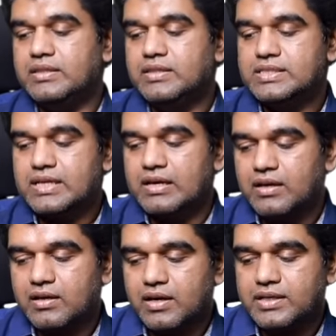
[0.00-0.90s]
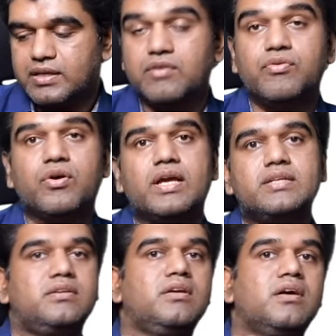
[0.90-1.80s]
In this clinical criteria, if you are
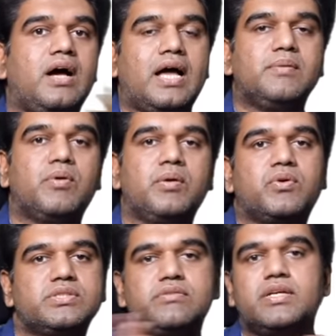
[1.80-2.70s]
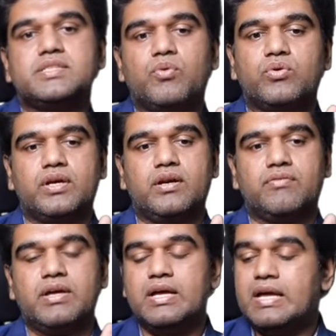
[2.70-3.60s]
getting antibody positive, that's more than enough.